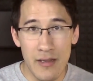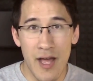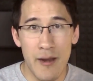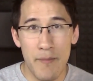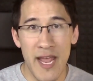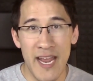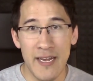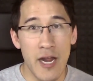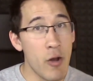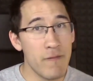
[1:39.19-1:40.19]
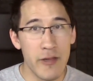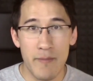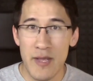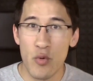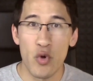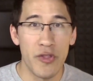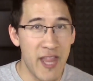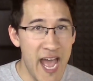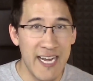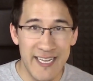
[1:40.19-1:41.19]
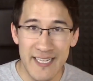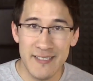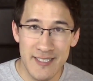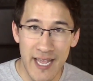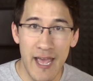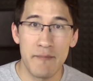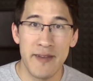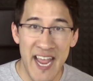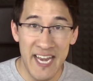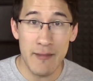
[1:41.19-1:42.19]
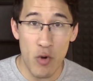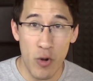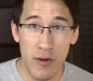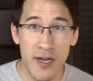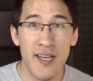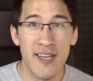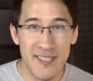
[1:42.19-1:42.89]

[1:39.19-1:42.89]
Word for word: a lot of pain and hopefully people will not get scammed anymore.